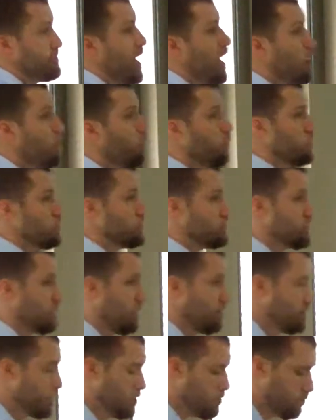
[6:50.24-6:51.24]
That was the
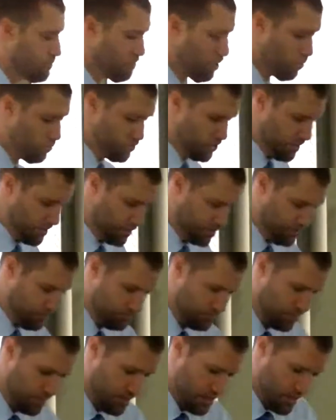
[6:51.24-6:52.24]
covenant with
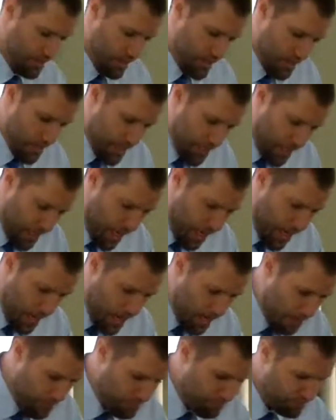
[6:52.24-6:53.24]
Moses.
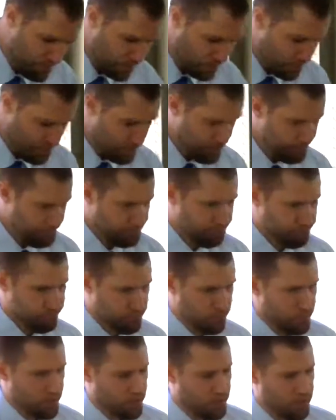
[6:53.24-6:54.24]

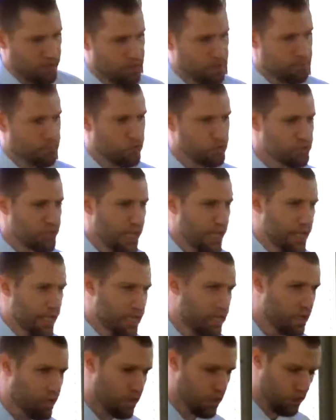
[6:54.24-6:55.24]
The
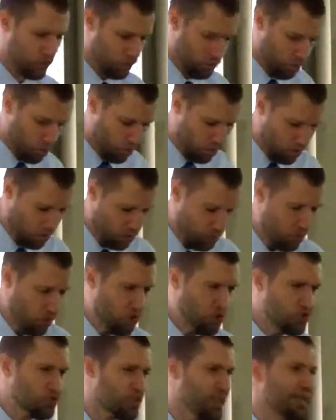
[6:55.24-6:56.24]
Mosaic law
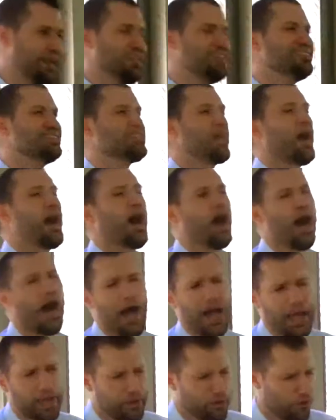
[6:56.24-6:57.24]
was an
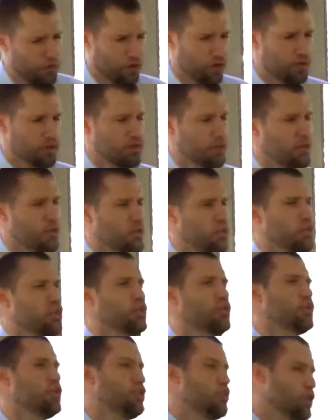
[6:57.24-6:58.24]
entire
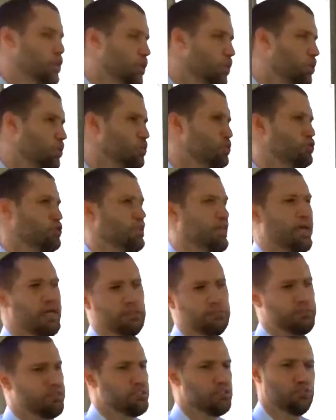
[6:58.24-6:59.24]
huge
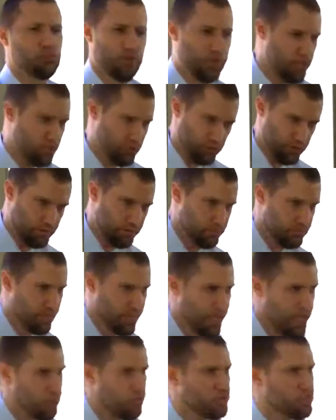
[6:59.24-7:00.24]
administration.
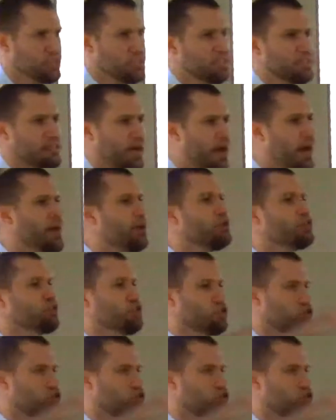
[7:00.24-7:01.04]
It was an entire